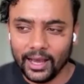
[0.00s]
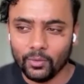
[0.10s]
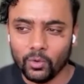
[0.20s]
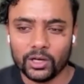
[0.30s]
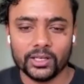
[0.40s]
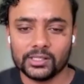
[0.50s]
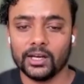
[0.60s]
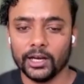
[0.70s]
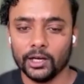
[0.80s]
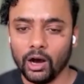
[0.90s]
And what does it
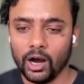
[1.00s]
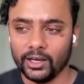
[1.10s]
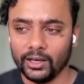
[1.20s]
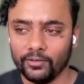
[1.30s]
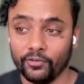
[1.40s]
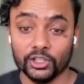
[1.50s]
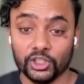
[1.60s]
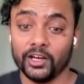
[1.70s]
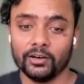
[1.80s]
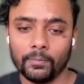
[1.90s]
unlock for
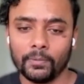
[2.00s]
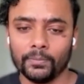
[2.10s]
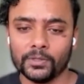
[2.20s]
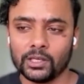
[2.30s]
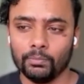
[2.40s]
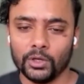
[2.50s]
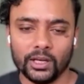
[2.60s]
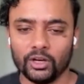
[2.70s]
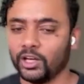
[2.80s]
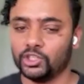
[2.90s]
general purpose
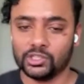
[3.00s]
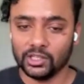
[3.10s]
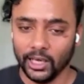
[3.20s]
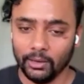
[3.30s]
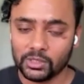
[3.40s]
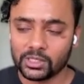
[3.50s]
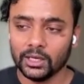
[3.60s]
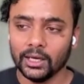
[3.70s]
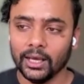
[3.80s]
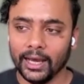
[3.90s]
computing, not just games?